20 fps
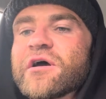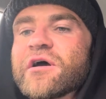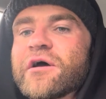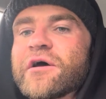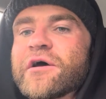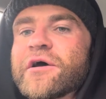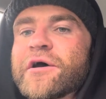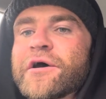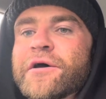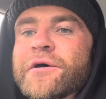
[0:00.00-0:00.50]

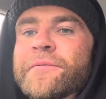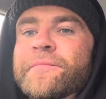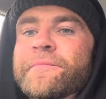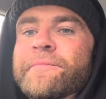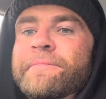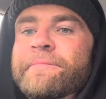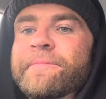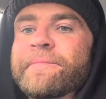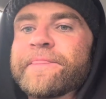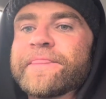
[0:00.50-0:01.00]

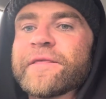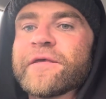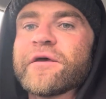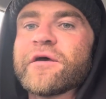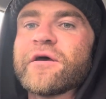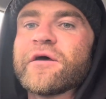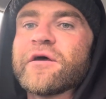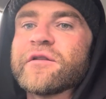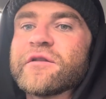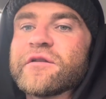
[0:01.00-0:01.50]
and
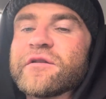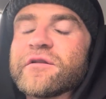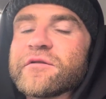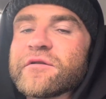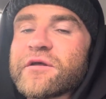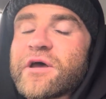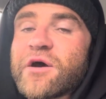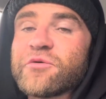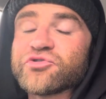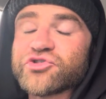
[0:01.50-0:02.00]

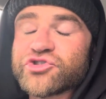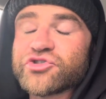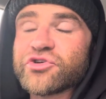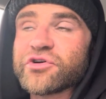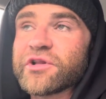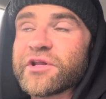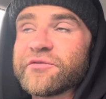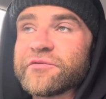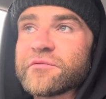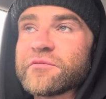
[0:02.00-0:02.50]
I was
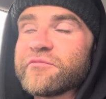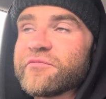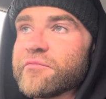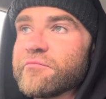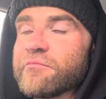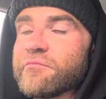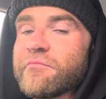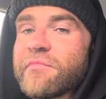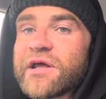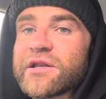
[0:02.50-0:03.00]
struggling
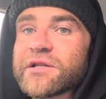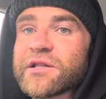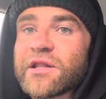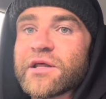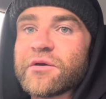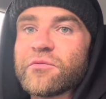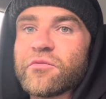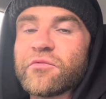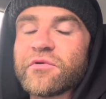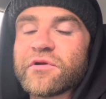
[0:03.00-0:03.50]

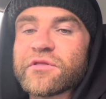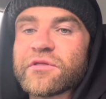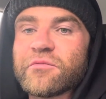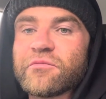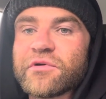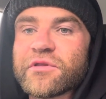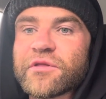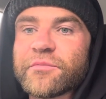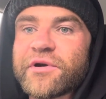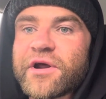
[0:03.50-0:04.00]
mentally
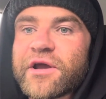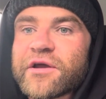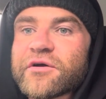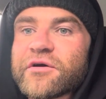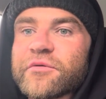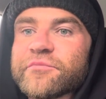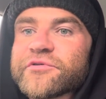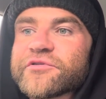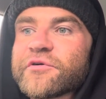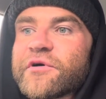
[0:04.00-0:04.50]
with the
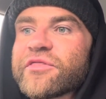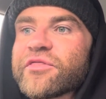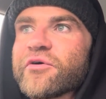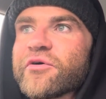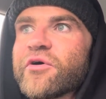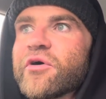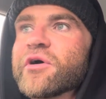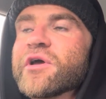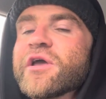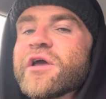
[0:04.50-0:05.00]
breakup. So I
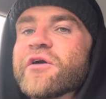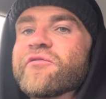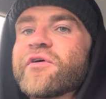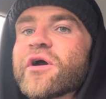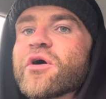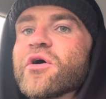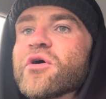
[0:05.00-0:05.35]
thought, if I